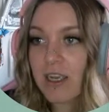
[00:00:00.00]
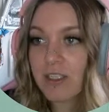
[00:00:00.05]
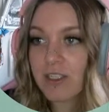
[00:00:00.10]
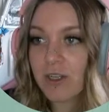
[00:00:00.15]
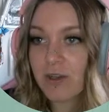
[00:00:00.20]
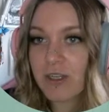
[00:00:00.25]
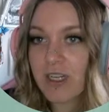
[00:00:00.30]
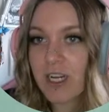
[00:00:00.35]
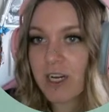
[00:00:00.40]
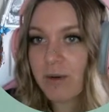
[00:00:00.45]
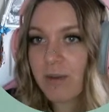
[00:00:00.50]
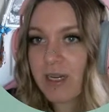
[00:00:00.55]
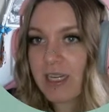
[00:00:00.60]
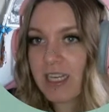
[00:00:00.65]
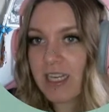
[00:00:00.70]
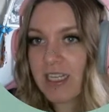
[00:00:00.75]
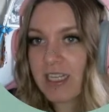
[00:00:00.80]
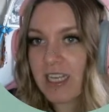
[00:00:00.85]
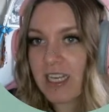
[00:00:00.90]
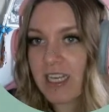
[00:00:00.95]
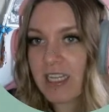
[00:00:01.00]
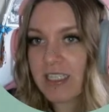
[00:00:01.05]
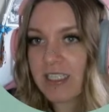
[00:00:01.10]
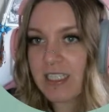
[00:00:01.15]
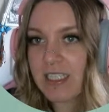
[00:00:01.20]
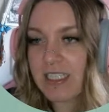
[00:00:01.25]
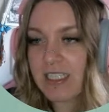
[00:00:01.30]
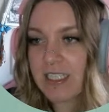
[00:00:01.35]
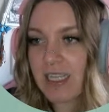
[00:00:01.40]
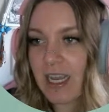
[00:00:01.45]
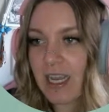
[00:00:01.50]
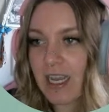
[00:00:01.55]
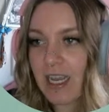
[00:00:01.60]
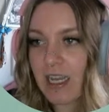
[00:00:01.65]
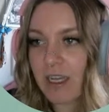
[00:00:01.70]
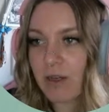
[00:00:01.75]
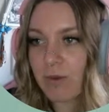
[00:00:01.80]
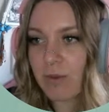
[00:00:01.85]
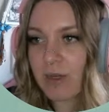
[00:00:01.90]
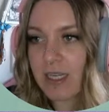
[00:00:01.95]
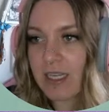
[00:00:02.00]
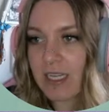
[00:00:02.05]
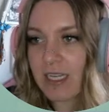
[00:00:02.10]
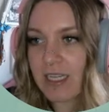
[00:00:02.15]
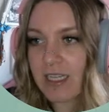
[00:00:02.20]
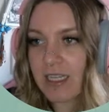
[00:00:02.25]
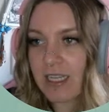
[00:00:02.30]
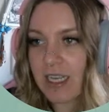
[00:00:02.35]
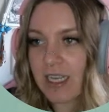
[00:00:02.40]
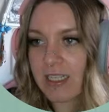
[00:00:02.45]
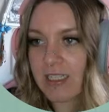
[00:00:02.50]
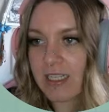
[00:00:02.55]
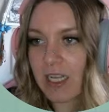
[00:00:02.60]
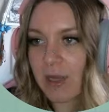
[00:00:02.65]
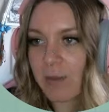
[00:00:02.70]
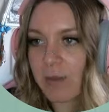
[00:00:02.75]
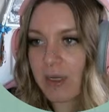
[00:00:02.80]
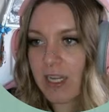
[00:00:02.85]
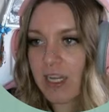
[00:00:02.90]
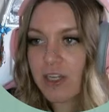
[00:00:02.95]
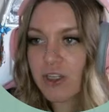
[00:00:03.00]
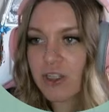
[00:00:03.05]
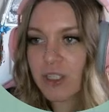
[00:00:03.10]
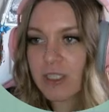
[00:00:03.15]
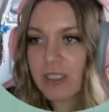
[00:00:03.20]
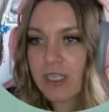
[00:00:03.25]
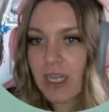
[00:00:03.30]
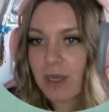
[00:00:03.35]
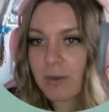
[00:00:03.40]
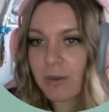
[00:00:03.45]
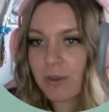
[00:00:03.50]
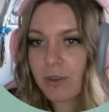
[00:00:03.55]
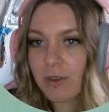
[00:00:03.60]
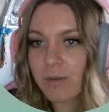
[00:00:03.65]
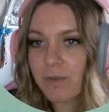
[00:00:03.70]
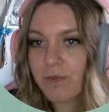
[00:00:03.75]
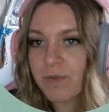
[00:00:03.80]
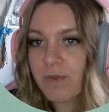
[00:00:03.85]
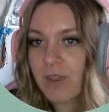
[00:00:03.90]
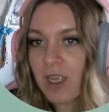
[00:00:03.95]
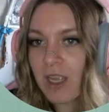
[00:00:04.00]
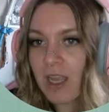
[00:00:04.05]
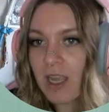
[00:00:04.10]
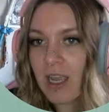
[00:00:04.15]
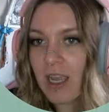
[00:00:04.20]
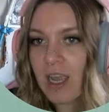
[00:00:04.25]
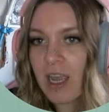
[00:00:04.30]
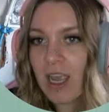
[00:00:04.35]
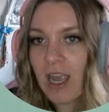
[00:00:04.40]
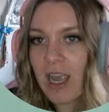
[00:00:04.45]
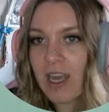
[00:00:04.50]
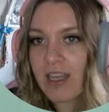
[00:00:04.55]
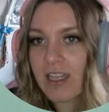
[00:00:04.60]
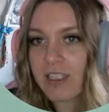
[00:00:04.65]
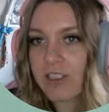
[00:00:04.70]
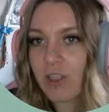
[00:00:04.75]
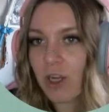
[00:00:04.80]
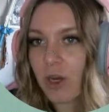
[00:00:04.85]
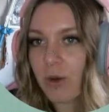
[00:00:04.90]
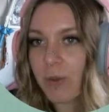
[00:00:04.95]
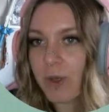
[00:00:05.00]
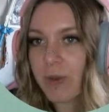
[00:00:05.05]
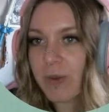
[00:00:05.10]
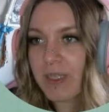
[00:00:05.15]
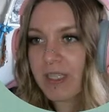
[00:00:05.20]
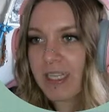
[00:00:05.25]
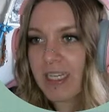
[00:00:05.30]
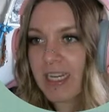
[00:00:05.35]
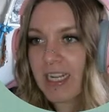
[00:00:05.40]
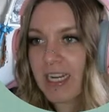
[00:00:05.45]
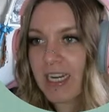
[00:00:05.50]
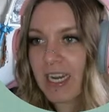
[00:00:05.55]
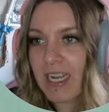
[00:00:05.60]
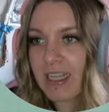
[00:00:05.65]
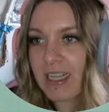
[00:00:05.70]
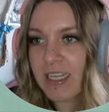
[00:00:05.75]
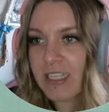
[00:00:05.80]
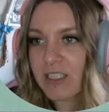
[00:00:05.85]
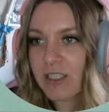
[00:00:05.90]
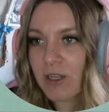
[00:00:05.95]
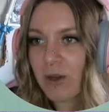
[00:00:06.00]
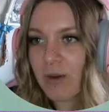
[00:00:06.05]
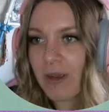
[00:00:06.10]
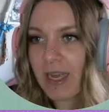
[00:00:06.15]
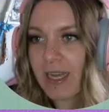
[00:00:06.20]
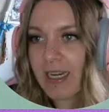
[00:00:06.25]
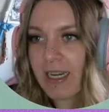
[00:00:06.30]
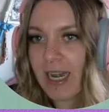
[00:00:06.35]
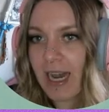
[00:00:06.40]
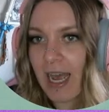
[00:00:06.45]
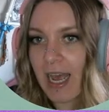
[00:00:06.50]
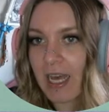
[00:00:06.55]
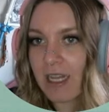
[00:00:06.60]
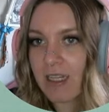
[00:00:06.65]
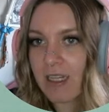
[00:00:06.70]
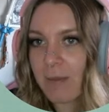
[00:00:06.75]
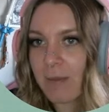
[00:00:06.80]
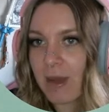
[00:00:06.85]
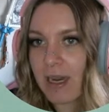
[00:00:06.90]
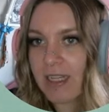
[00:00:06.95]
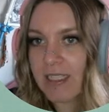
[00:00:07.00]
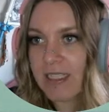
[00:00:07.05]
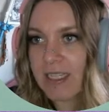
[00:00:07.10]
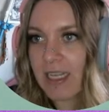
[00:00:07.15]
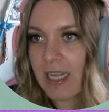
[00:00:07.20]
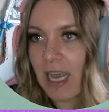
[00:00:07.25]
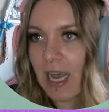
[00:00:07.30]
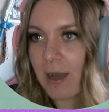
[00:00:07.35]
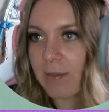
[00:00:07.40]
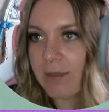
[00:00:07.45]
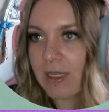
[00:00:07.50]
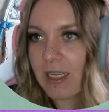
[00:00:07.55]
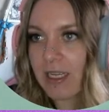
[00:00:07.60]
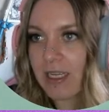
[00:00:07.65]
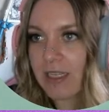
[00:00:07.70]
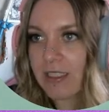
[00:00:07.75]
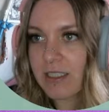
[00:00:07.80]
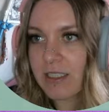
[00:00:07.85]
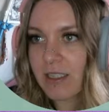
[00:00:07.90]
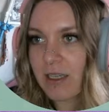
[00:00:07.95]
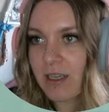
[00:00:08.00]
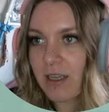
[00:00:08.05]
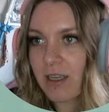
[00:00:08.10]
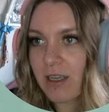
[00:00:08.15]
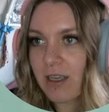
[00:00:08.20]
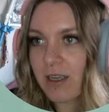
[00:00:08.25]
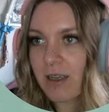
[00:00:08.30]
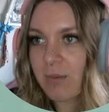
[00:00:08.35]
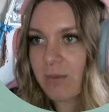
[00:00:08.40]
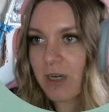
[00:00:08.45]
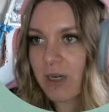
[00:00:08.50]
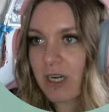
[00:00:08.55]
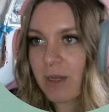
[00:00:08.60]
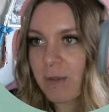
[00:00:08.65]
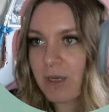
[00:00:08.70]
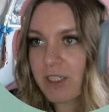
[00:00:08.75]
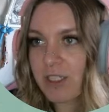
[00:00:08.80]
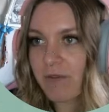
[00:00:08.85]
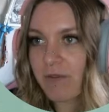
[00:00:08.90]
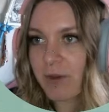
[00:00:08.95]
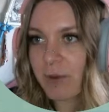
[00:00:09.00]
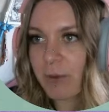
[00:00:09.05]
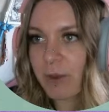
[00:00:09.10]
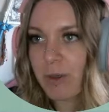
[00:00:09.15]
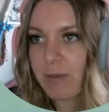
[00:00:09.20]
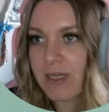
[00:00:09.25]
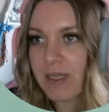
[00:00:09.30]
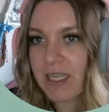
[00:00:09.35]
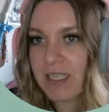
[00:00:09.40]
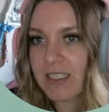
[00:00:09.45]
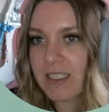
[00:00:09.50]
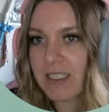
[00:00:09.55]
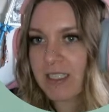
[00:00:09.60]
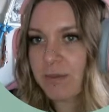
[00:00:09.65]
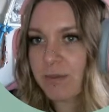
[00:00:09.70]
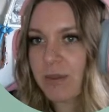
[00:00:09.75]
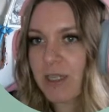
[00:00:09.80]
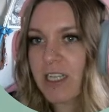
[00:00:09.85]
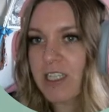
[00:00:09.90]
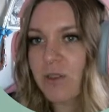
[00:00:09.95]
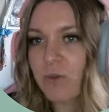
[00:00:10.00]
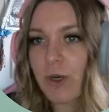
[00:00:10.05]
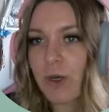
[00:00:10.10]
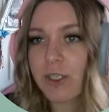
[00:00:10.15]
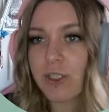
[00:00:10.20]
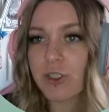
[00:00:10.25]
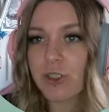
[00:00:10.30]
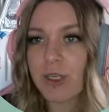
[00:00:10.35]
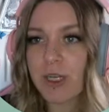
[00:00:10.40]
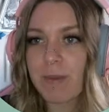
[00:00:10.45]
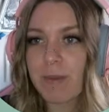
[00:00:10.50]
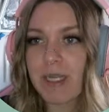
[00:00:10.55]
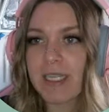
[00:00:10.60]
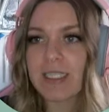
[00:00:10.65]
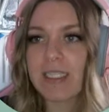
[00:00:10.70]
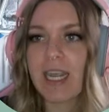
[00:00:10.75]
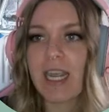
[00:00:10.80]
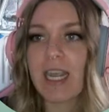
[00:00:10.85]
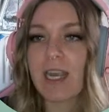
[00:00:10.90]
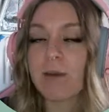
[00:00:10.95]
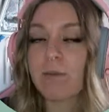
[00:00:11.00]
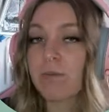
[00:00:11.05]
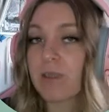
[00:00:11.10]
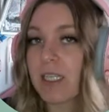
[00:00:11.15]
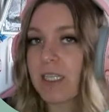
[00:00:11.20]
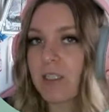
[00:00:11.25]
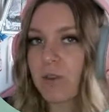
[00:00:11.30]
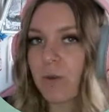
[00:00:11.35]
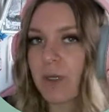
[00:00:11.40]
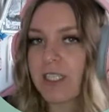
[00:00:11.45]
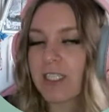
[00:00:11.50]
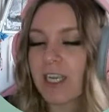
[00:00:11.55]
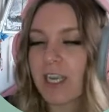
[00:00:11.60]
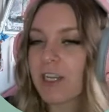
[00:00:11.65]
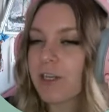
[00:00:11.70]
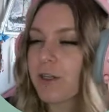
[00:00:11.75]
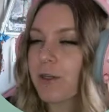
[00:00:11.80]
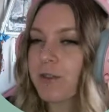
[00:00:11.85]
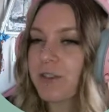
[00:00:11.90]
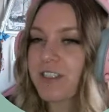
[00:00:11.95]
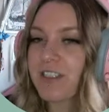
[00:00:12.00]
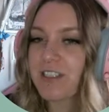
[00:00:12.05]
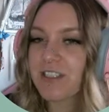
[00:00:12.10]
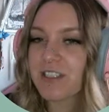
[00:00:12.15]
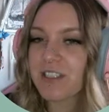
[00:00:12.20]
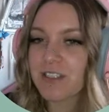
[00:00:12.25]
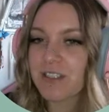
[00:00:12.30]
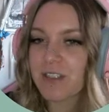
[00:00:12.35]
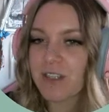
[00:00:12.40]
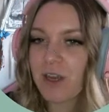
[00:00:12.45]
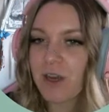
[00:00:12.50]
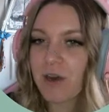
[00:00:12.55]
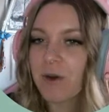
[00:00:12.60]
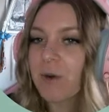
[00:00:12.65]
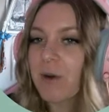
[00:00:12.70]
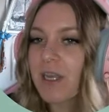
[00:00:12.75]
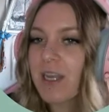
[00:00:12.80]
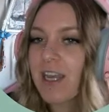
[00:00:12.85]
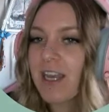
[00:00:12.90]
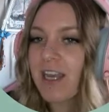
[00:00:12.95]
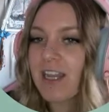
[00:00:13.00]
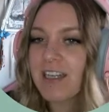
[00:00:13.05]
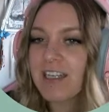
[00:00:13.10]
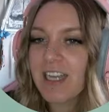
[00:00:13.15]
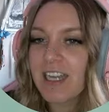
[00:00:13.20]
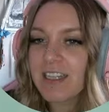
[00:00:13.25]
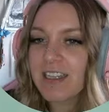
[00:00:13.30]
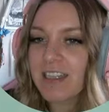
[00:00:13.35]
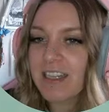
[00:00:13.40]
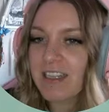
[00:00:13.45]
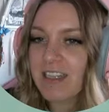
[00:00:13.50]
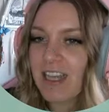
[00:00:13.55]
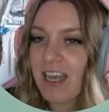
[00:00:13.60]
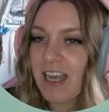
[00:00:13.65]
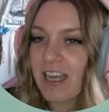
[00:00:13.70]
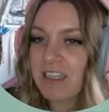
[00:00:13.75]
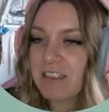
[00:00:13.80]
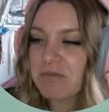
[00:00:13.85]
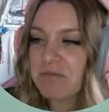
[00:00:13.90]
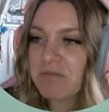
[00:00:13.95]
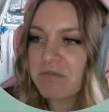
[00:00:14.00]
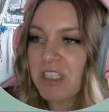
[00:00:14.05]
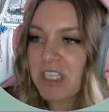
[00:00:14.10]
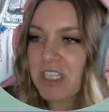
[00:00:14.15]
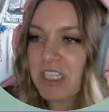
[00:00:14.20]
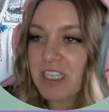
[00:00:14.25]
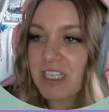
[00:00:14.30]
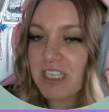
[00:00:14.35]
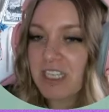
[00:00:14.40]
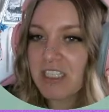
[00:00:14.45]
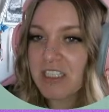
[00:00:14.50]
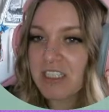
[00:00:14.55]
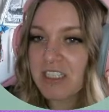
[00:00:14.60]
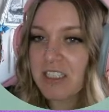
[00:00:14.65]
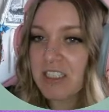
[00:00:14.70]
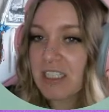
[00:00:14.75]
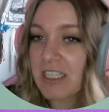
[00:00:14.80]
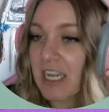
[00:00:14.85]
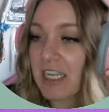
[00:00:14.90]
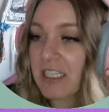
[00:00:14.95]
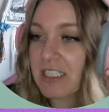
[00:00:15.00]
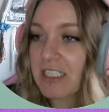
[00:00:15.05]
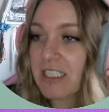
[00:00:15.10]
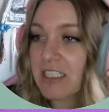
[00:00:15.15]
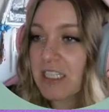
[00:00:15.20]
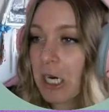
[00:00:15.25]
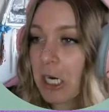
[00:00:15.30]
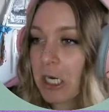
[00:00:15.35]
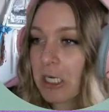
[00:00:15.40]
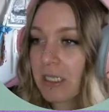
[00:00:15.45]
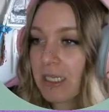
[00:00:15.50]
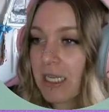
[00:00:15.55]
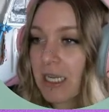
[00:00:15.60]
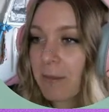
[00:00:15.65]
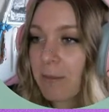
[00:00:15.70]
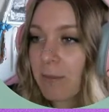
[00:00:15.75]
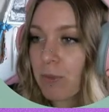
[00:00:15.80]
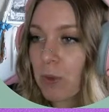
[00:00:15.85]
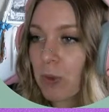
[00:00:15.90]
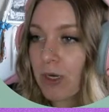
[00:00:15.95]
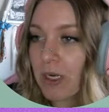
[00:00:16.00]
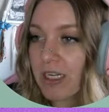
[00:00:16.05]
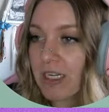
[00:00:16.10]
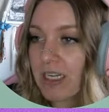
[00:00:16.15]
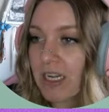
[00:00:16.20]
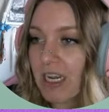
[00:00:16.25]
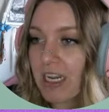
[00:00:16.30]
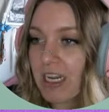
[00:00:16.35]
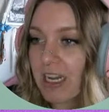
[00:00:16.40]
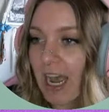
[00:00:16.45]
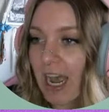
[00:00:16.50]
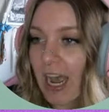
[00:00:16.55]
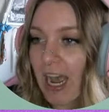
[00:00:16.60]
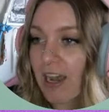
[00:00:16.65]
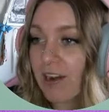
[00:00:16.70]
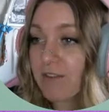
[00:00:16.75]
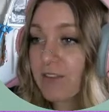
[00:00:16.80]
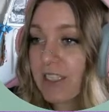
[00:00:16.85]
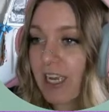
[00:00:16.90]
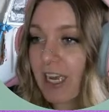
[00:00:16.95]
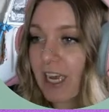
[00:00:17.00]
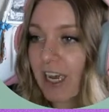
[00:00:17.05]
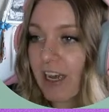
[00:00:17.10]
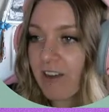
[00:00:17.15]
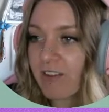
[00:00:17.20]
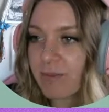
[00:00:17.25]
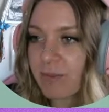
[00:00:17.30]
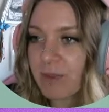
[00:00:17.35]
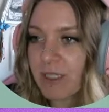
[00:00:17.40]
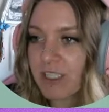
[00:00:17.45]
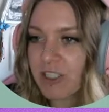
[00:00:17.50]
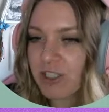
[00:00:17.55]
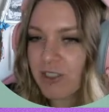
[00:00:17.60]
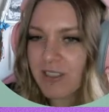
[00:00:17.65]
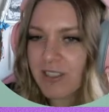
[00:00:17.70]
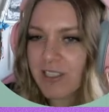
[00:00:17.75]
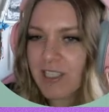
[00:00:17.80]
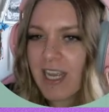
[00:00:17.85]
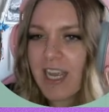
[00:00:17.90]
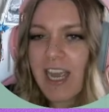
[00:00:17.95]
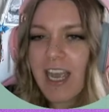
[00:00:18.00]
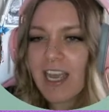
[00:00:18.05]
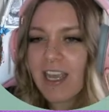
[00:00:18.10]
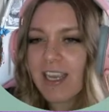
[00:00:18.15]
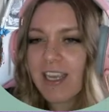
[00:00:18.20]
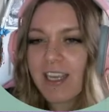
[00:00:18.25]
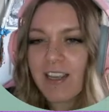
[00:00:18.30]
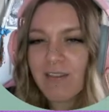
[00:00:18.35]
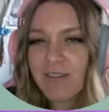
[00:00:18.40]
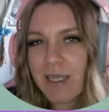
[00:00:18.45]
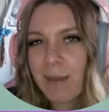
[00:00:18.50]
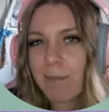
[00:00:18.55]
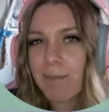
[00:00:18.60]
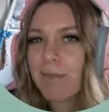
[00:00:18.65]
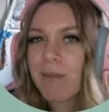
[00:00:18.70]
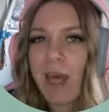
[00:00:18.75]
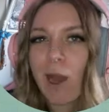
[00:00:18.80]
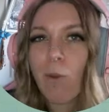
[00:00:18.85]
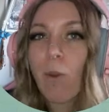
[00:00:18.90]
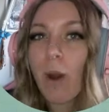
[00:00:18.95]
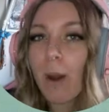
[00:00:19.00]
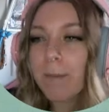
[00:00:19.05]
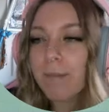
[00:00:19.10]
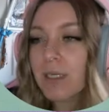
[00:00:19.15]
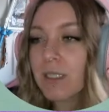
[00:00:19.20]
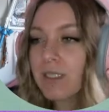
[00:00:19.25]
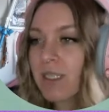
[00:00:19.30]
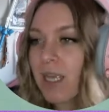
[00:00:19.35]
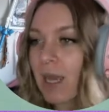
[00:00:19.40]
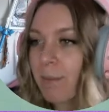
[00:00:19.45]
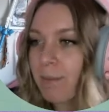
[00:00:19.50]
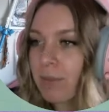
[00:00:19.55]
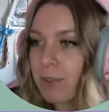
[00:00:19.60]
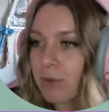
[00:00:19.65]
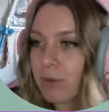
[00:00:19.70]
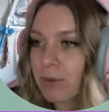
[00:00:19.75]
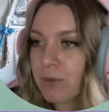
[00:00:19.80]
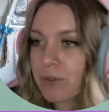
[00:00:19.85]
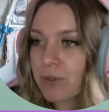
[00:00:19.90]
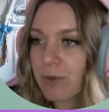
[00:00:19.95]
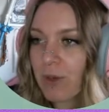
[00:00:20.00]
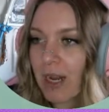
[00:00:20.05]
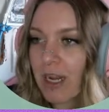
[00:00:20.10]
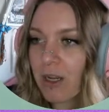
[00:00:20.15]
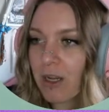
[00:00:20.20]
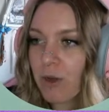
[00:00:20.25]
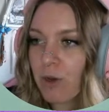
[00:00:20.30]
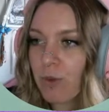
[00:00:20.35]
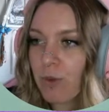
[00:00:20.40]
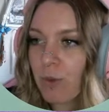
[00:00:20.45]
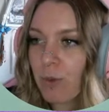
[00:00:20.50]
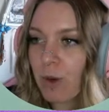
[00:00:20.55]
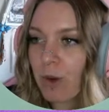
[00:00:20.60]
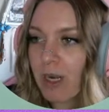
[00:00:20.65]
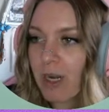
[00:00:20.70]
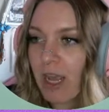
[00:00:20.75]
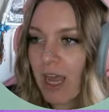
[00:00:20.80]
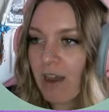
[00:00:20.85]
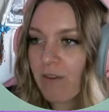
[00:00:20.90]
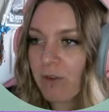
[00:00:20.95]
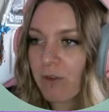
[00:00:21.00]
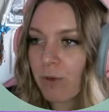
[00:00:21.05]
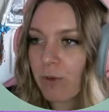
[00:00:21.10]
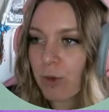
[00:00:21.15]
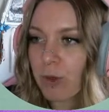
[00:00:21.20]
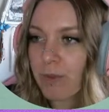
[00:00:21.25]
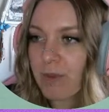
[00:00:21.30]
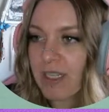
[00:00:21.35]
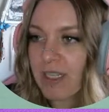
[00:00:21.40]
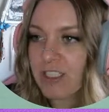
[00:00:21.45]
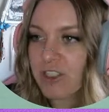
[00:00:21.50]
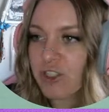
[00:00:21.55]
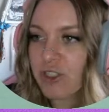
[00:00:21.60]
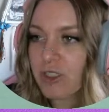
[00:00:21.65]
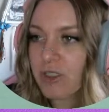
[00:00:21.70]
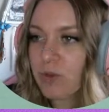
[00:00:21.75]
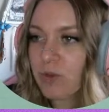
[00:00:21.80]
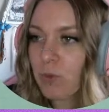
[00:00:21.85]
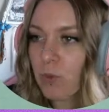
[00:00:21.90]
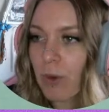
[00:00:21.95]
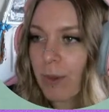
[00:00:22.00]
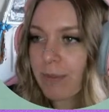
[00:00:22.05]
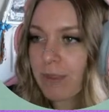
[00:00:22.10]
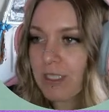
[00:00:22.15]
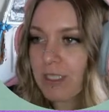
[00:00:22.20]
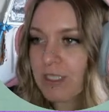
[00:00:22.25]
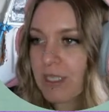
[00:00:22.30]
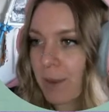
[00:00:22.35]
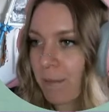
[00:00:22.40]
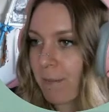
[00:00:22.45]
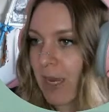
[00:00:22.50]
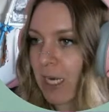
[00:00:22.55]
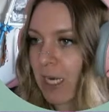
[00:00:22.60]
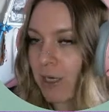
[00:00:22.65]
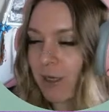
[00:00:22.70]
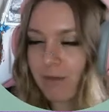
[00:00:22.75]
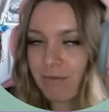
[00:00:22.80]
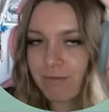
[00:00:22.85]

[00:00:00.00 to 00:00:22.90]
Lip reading: So in here we need the easy scan, we need the examination table, and that's all we really need. I like to go ahead and add the medicine cabinet into pretty much every room because it's +1 treatment and +1 diagnosis. So not that that is necessarily important and a have to have, but it just gives them that 1% boost, right? Who wouldn't want to have a room that's just 1% better?